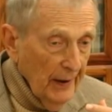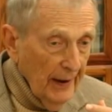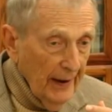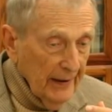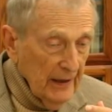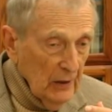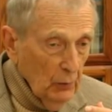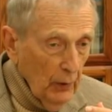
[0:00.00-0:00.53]

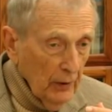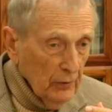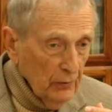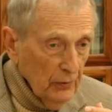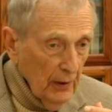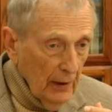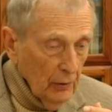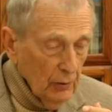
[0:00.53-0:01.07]
And he went
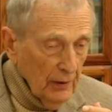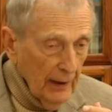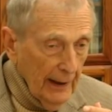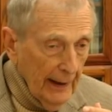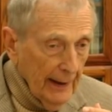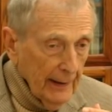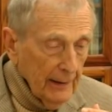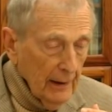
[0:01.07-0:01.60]
around
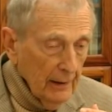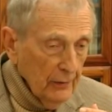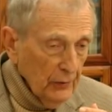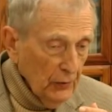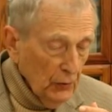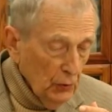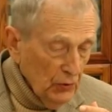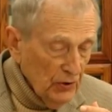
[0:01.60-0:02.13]
hanging and
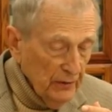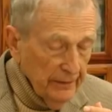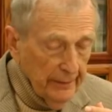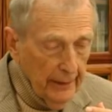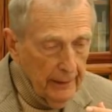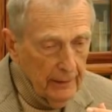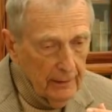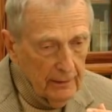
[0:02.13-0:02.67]

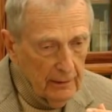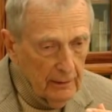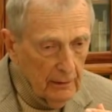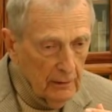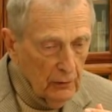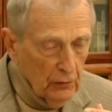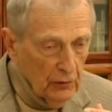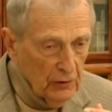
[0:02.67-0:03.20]
crucifying and
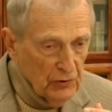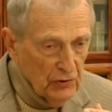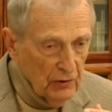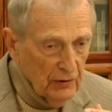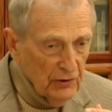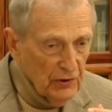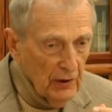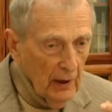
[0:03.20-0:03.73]
killing
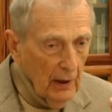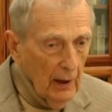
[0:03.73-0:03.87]
Christians.